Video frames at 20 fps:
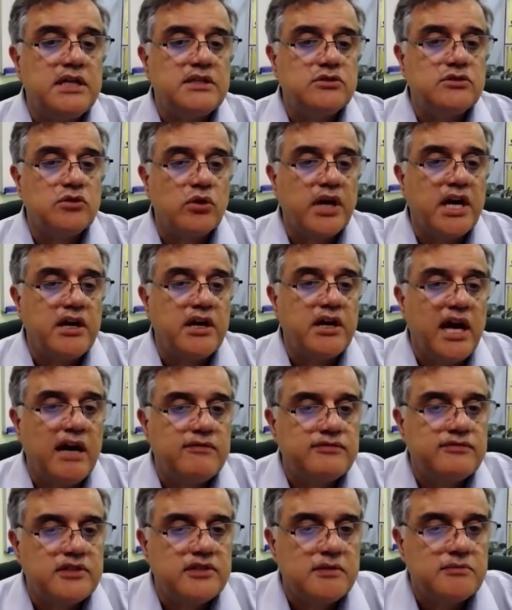it's okay to
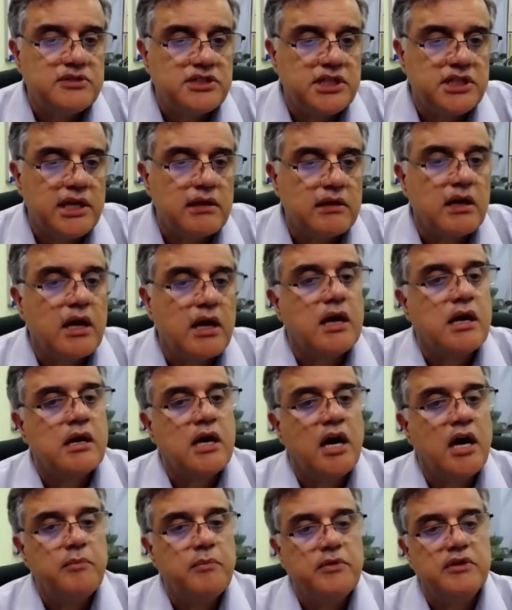have some stale
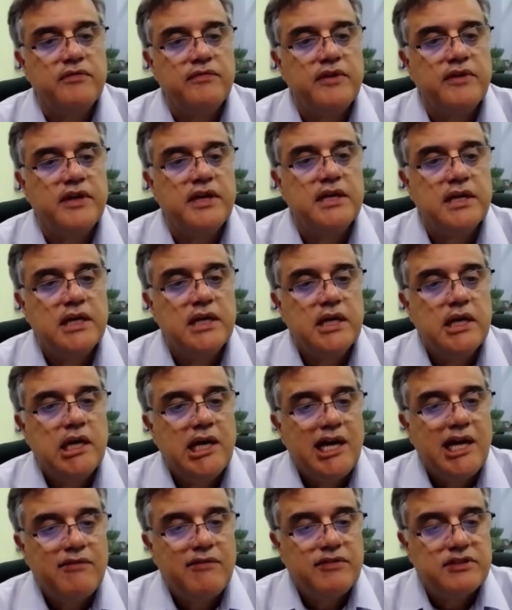copy of it
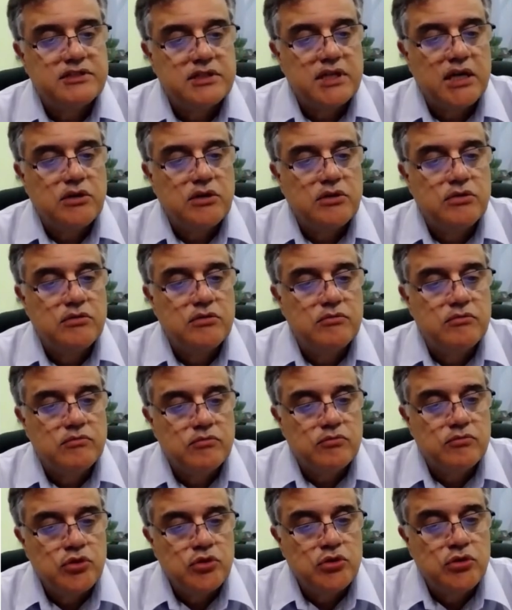if it's not
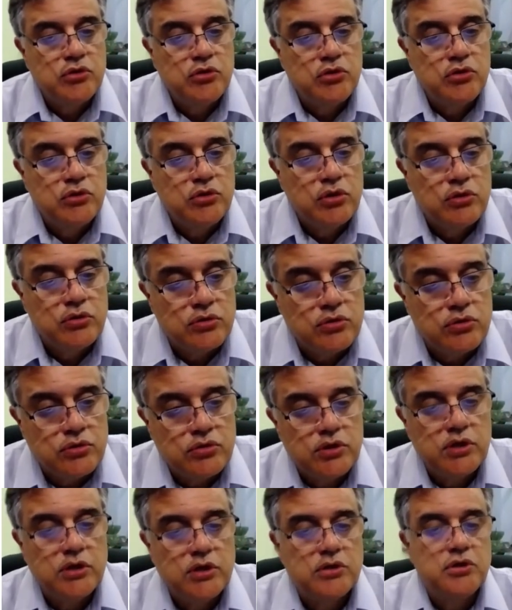too
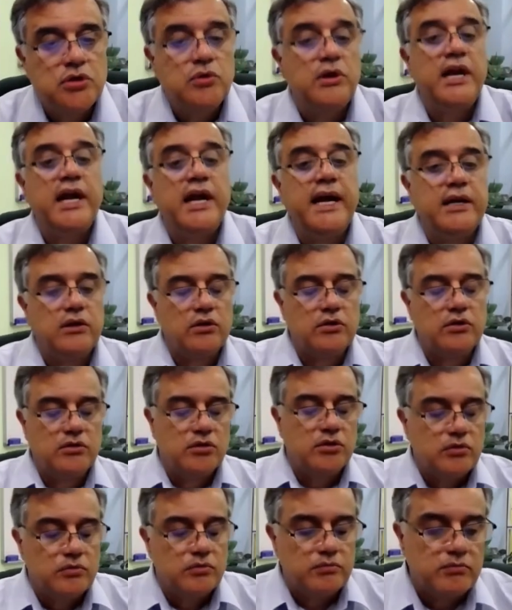late or
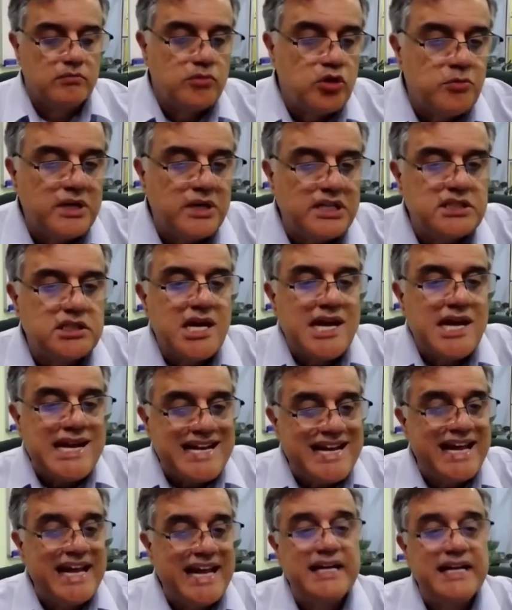too much
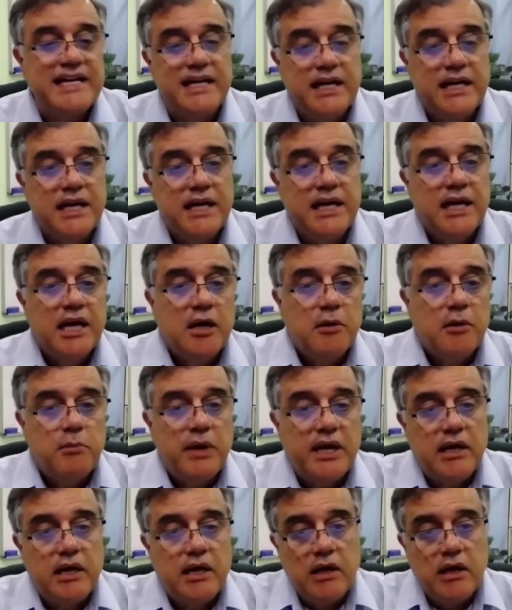delayed.
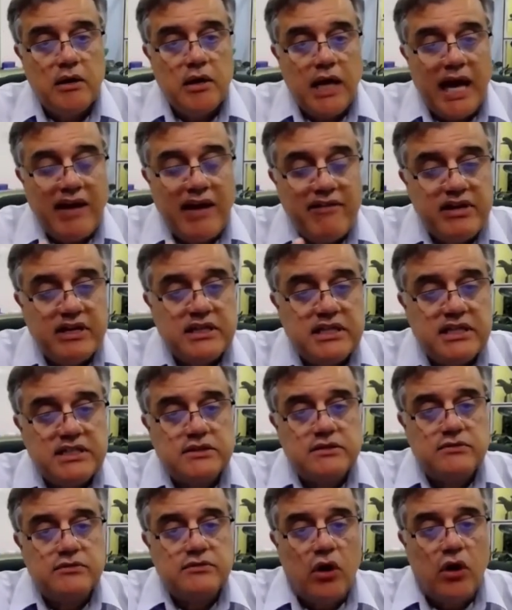But having
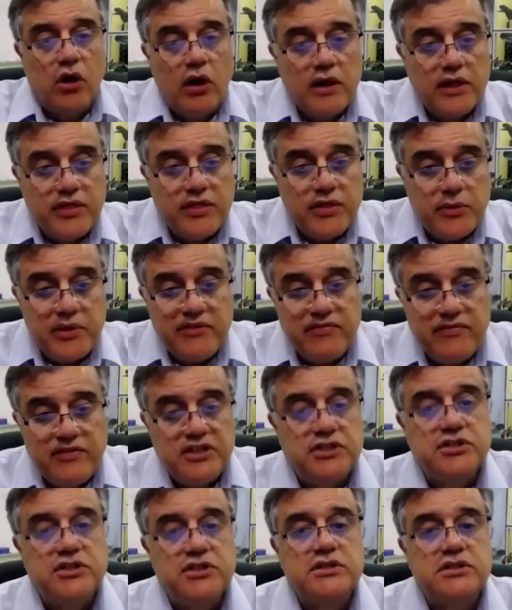this, all three
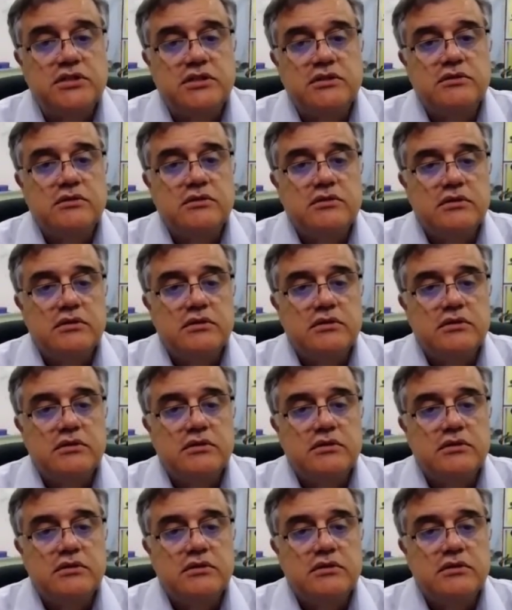features,